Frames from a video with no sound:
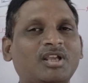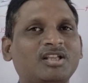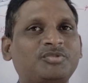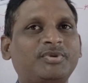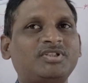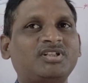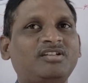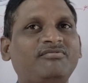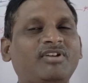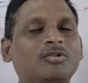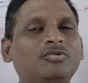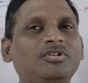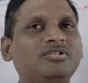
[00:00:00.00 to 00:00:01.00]
but here
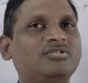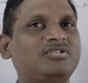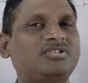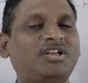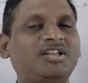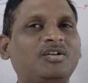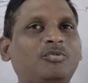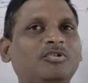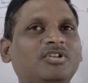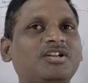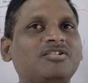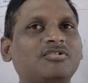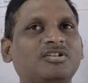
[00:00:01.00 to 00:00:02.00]
especially we are going to
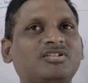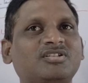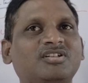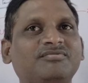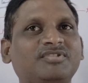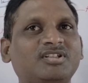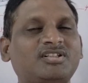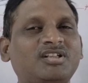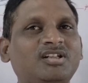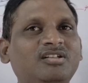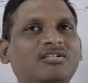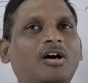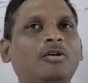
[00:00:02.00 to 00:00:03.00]
study about the introduction of
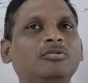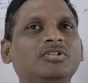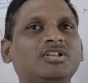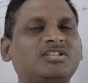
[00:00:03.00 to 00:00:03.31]
the cell,